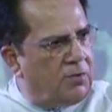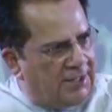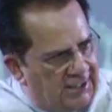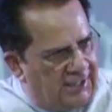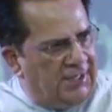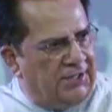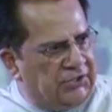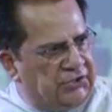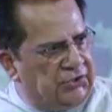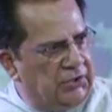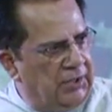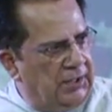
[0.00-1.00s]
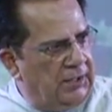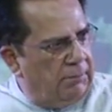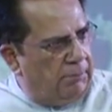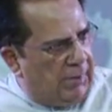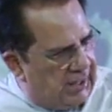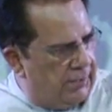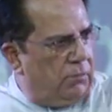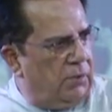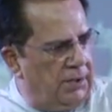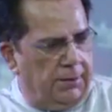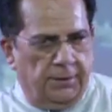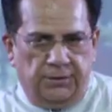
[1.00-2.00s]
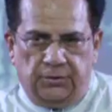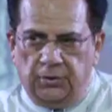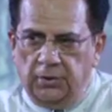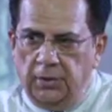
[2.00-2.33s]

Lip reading: released by words.